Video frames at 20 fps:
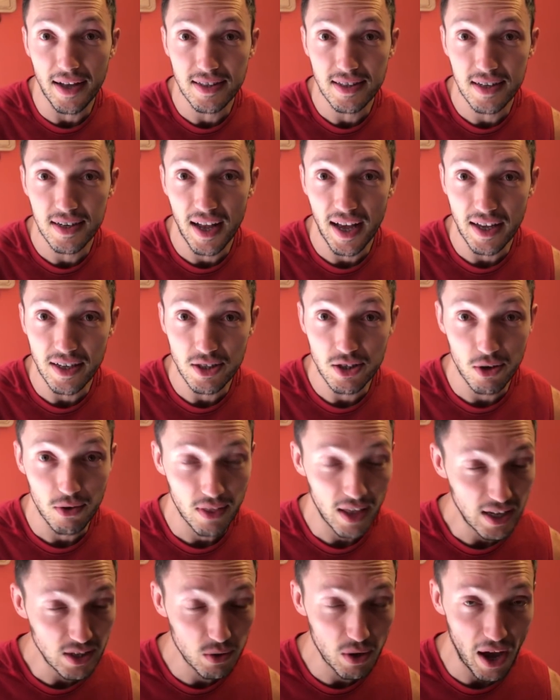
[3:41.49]
today. So
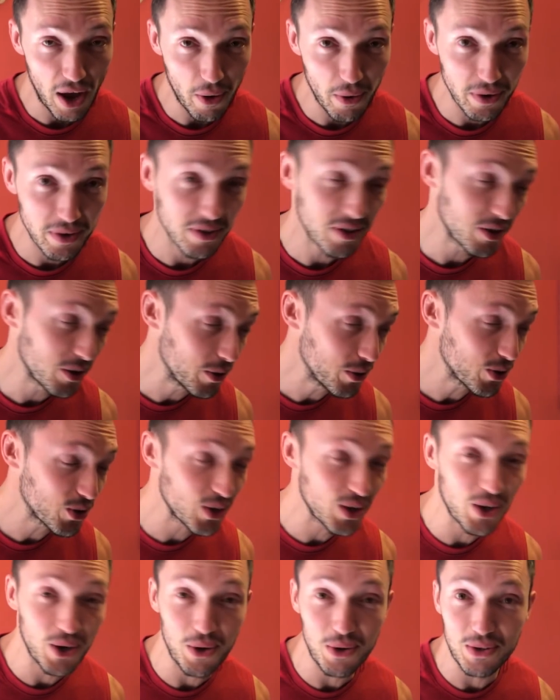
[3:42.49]
that's how it
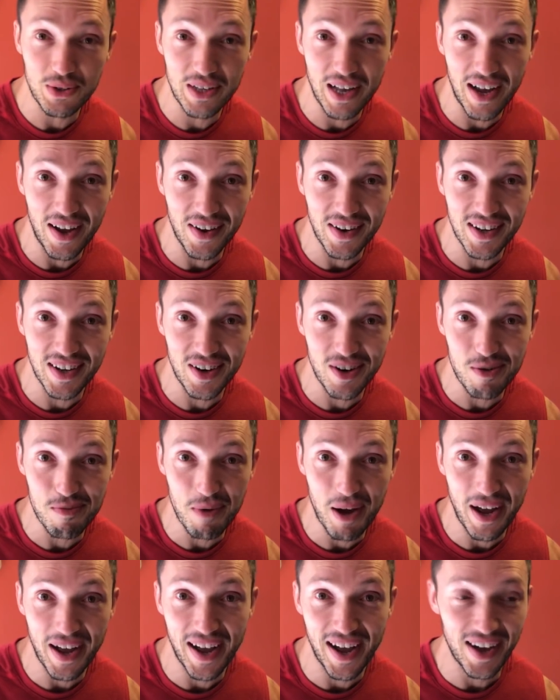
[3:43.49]
usually goes down here at
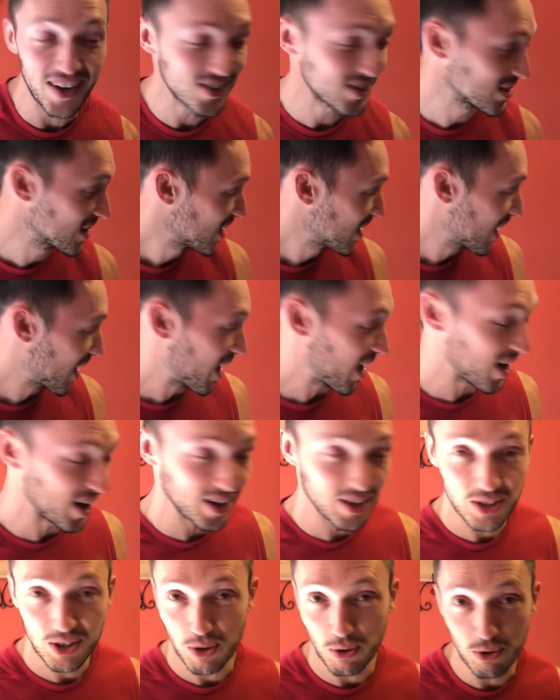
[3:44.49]
my house.
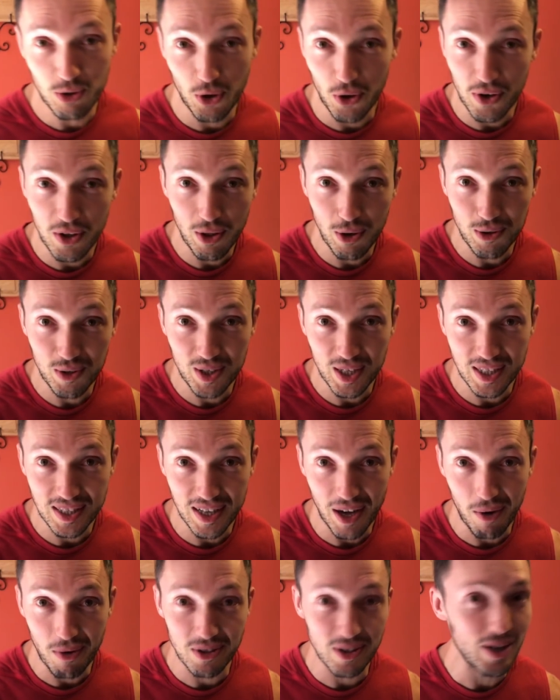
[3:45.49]
So during those 6
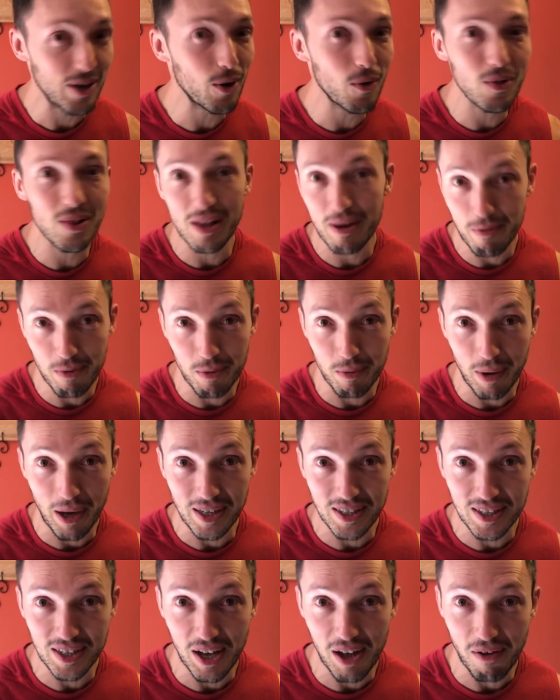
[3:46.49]
hours, I don't limit
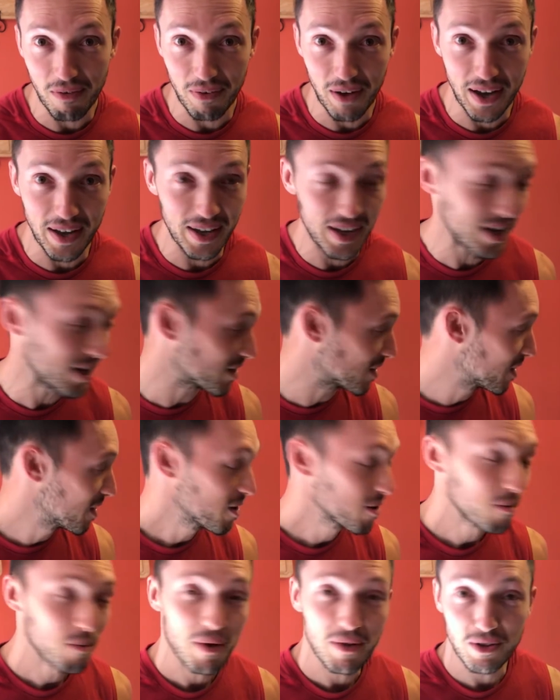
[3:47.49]
myself. I eat
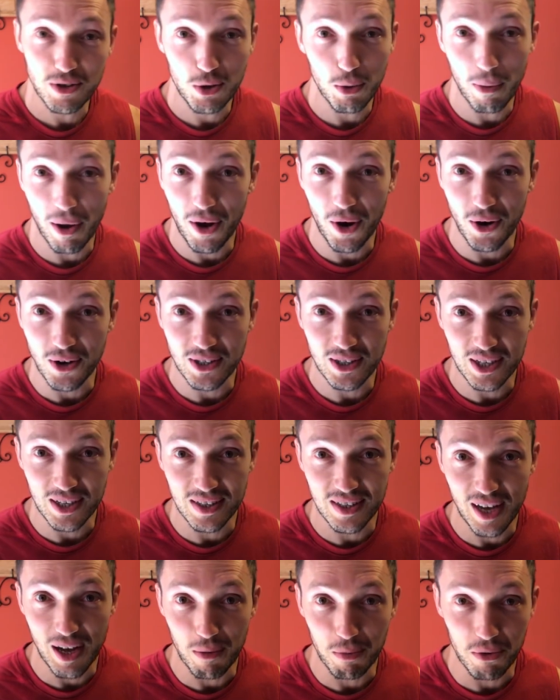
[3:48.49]
to my heart's
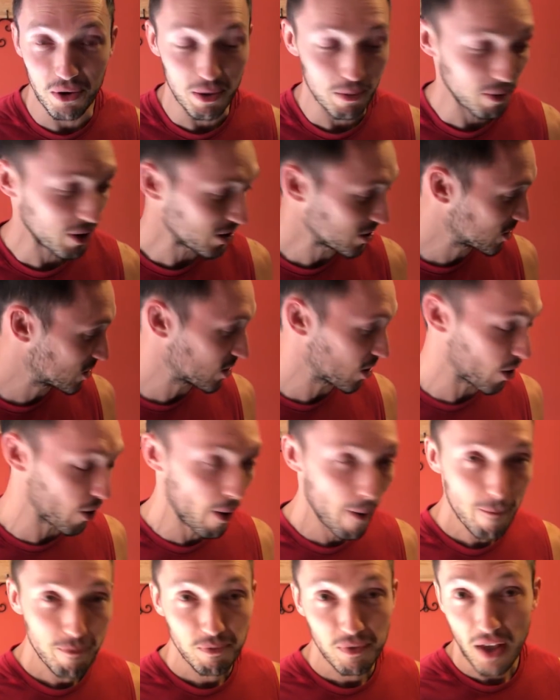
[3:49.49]
content pretty much.
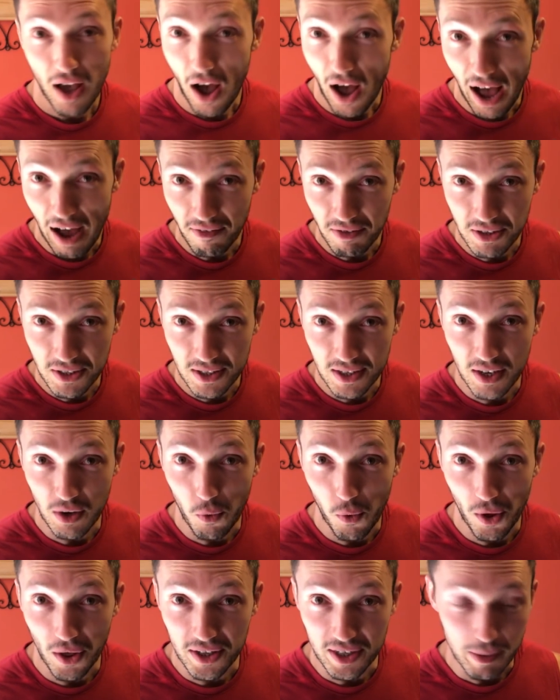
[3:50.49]
So obviously
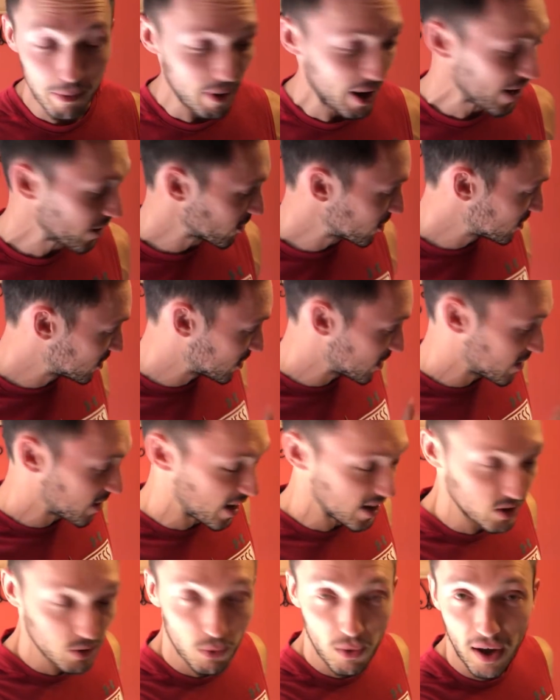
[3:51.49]
quality matters, and
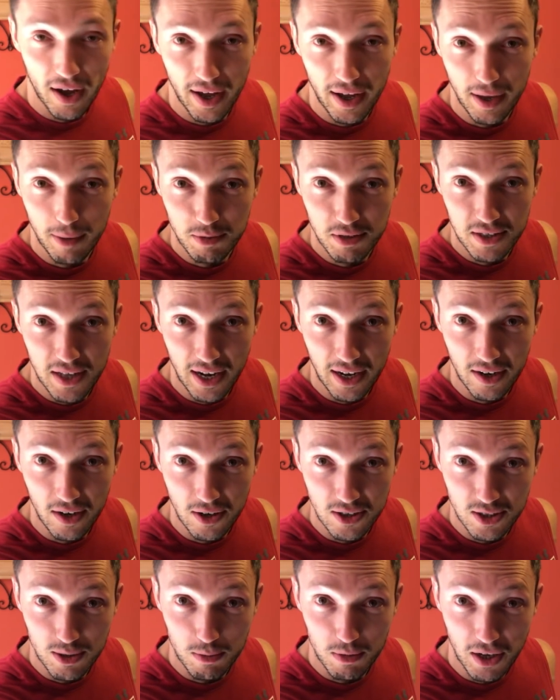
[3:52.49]
that's why I'm snacking
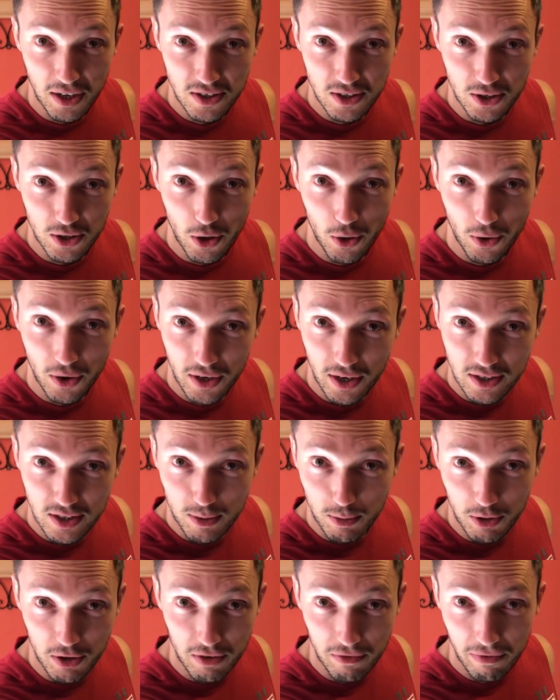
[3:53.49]
on some nuts and coconuts,
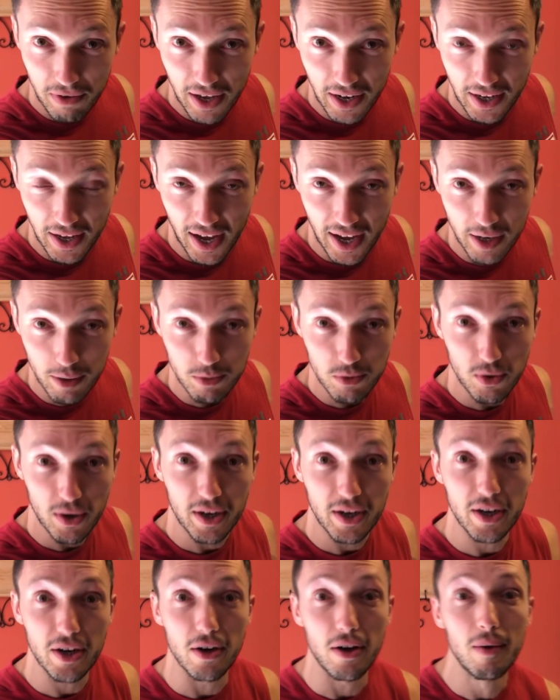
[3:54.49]
some good fatty items
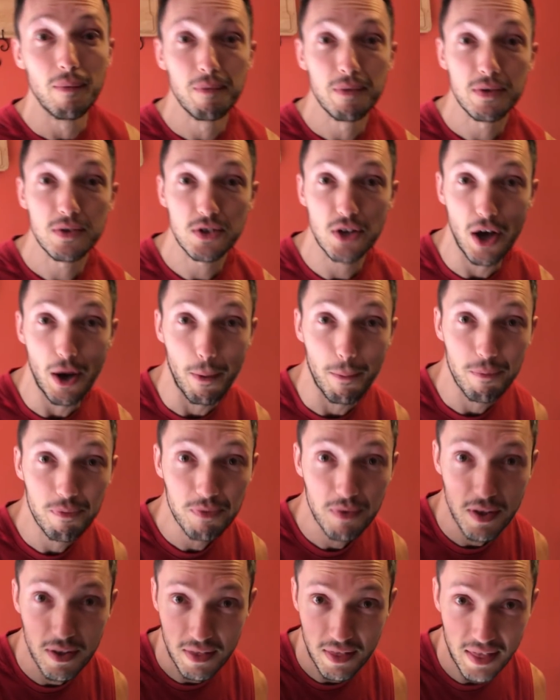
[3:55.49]
right here. So
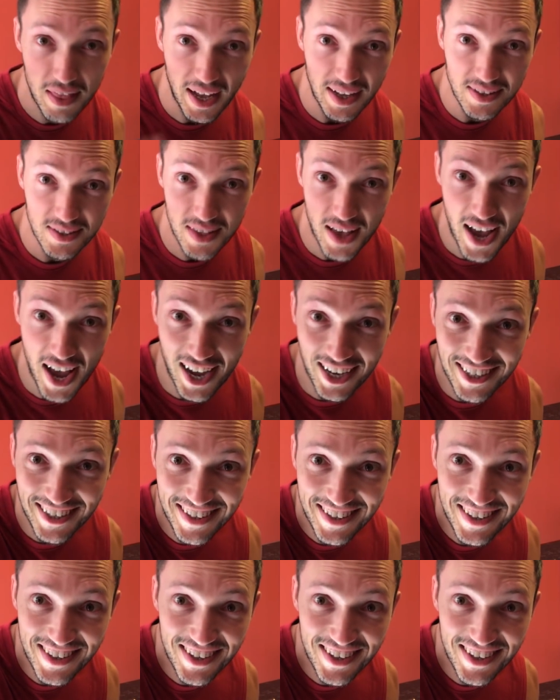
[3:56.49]
that's that.